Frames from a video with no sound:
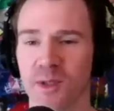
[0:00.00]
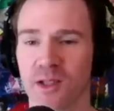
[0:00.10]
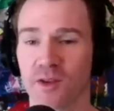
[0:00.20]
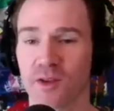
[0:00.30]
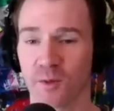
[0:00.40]

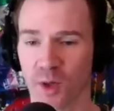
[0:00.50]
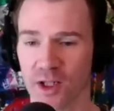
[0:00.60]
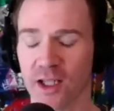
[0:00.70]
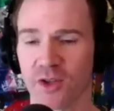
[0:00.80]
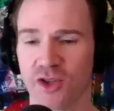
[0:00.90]
because of
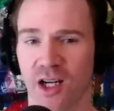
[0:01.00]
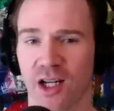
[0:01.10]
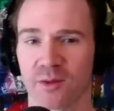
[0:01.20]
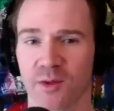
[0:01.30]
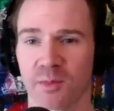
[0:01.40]
working with
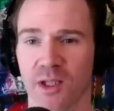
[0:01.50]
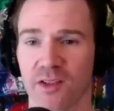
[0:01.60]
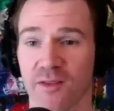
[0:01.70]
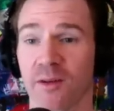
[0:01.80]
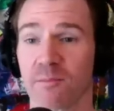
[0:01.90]
Sean. It was because
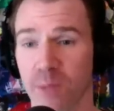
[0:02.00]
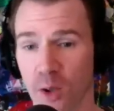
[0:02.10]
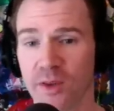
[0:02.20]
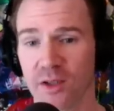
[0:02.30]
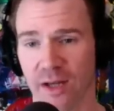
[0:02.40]
I found
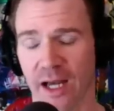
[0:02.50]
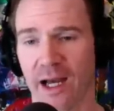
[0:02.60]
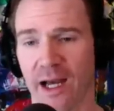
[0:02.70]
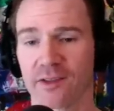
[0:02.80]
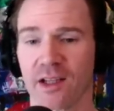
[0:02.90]
both of you
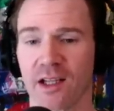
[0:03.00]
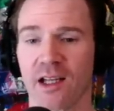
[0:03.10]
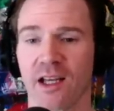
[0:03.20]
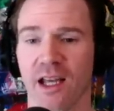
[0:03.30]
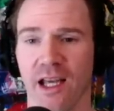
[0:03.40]
guys.
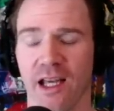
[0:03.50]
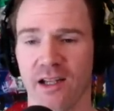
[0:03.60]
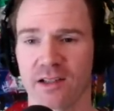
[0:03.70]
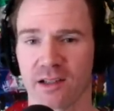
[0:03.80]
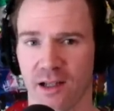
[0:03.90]

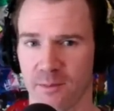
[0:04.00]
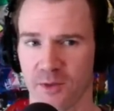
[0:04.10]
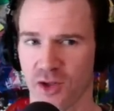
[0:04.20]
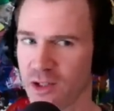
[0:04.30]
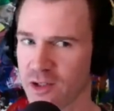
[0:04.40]
And
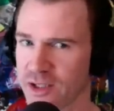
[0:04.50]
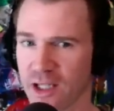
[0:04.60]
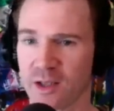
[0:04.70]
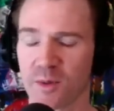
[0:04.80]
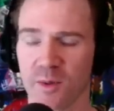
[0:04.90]
Sean will
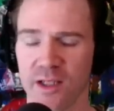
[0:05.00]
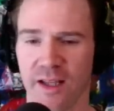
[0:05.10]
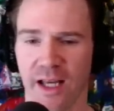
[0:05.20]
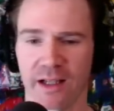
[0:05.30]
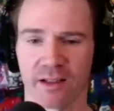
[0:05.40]
tell you, when we
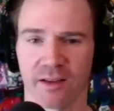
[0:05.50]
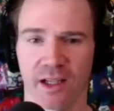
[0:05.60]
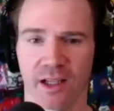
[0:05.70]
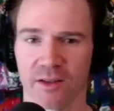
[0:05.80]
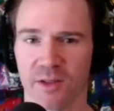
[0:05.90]
did
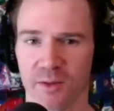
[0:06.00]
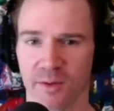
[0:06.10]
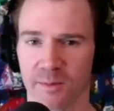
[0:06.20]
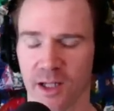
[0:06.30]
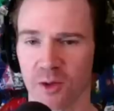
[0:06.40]
the interview
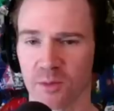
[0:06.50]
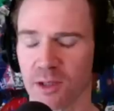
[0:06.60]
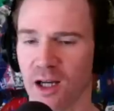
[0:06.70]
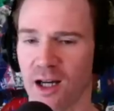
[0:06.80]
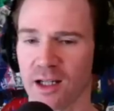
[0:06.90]
for my old
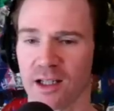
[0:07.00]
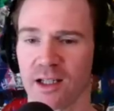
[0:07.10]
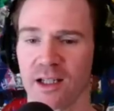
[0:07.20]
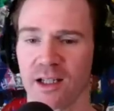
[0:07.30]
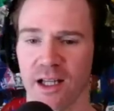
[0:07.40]
blog,
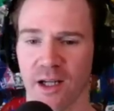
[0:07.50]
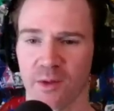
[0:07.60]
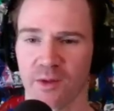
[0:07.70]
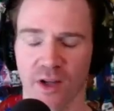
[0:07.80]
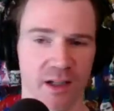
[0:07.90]
and I
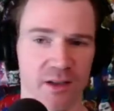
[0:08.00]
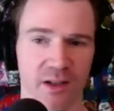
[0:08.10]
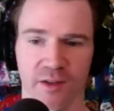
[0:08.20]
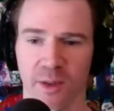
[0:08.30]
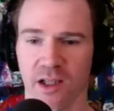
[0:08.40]
was talking to you
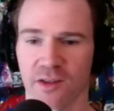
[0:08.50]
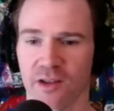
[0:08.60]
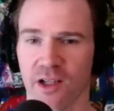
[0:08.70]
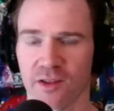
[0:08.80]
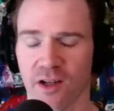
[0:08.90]
guys about
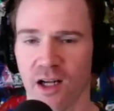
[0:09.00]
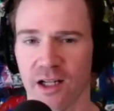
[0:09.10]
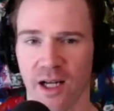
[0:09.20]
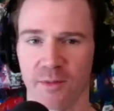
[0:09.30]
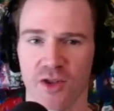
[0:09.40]
Yesterday's Gone
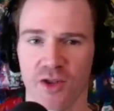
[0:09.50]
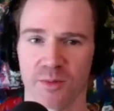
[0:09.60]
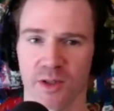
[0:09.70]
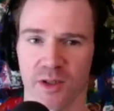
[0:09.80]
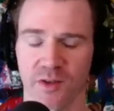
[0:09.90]
and how much you were
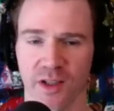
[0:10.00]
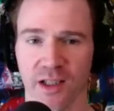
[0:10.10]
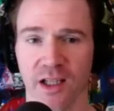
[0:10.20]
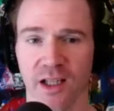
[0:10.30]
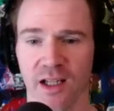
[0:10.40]

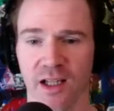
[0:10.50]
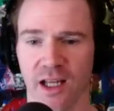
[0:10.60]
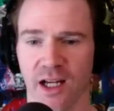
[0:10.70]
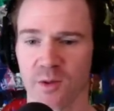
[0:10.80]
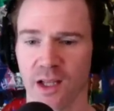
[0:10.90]
producing,
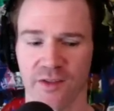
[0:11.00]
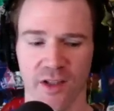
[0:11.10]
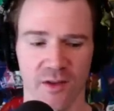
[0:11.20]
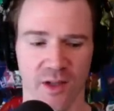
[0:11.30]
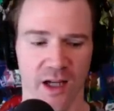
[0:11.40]
and I realized
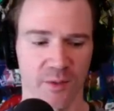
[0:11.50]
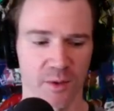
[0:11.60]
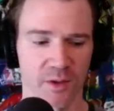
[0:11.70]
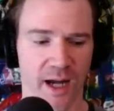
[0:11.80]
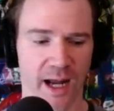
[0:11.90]
that you guys
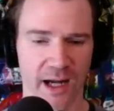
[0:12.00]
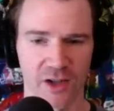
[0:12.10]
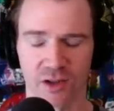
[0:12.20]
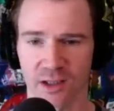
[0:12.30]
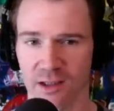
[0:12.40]
were
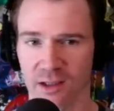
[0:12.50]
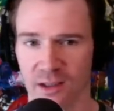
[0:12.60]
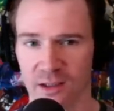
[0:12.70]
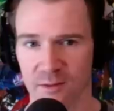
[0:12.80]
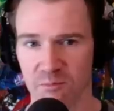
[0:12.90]
actually
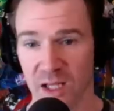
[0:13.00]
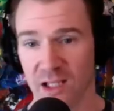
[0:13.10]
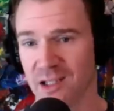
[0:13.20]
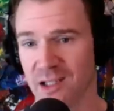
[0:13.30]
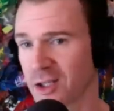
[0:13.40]

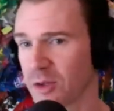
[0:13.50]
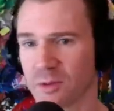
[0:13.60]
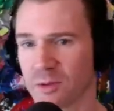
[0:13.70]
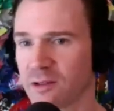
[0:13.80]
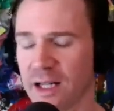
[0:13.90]
making a
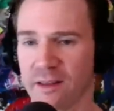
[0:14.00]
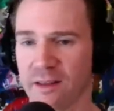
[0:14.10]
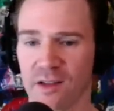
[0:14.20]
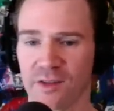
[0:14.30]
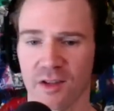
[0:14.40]
career out of
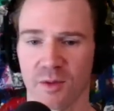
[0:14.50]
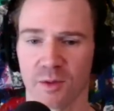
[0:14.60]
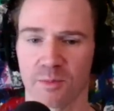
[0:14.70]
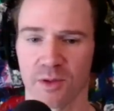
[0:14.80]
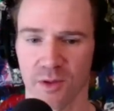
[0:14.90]
this, and you
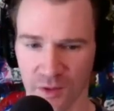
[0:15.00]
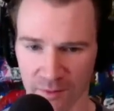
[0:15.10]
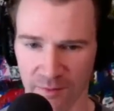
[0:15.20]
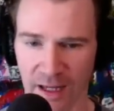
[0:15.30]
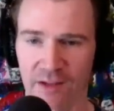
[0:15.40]
were
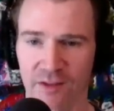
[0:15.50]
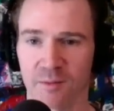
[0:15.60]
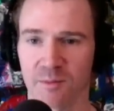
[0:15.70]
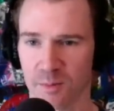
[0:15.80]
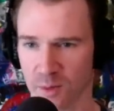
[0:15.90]
producing fast,
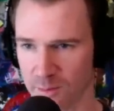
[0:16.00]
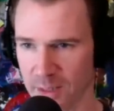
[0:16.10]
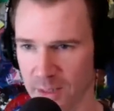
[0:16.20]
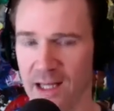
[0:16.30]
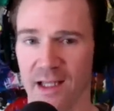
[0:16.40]
and people were
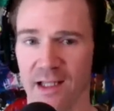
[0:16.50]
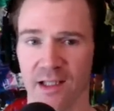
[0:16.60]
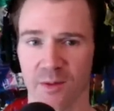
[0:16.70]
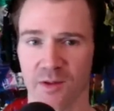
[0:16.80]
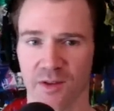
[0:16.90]
buying,
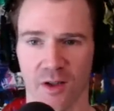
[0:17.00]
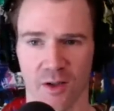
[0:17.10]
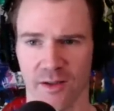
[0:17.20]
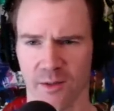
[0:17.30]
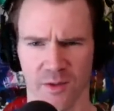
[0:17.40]
and it was
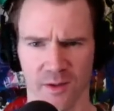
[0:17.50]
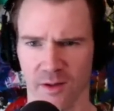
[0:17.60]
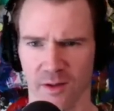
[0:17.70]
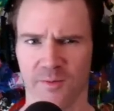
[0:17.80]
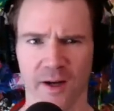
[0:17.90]
there
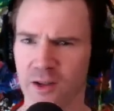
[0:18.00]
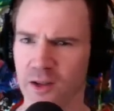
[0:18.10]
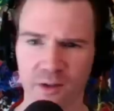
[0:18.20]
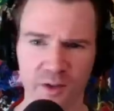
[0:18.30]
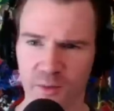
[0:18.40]
were
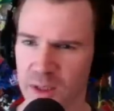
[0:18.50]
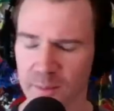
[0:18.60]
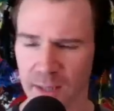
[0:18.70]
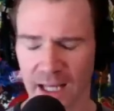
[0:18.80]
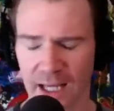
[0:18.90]
funnels. He was
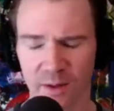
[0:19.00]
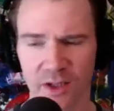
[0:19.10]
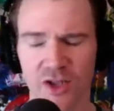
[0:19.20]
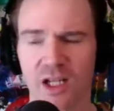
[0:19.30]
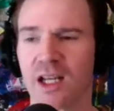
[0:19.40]
speaking my
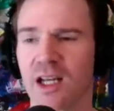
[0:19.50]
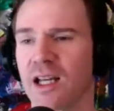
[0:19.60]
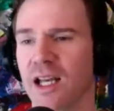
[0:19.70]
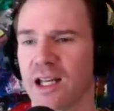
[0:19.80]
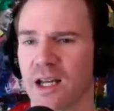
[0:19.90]
language,
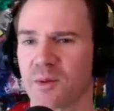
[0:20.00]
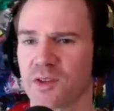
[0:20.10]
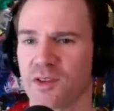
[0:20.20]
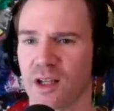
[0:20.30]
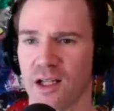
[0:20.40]
and
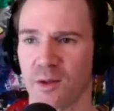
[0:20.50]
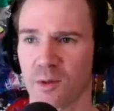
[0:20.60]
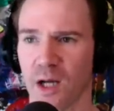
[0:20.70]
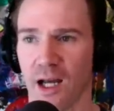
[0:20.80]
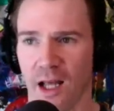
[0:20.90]

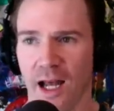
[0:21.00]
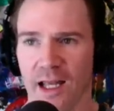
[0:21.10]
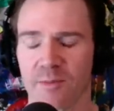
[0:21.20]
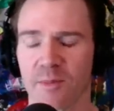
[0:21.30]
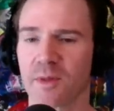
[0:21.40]
I
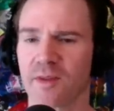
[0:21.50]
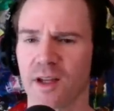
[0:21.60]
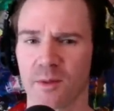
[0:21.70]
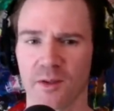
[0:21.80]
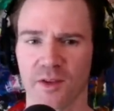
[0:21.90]
had a moment
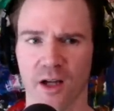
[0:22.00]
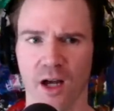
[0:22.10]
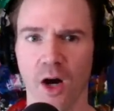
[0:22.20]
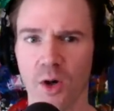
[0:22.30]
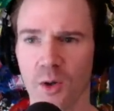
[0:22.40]
there where I was like,
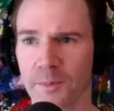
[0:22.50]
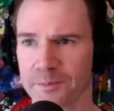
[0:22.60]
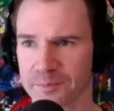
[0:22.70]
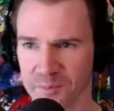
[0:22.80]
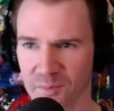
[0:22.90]
oh,
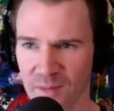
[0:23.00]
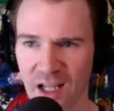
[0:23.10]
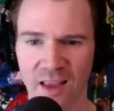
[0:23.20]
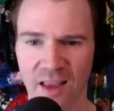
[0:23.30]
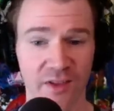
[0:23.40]

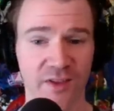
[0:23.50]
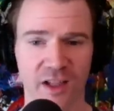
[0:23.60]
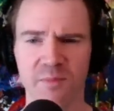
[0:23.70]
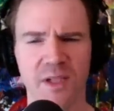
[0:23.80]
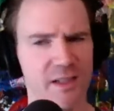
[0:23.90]
this can be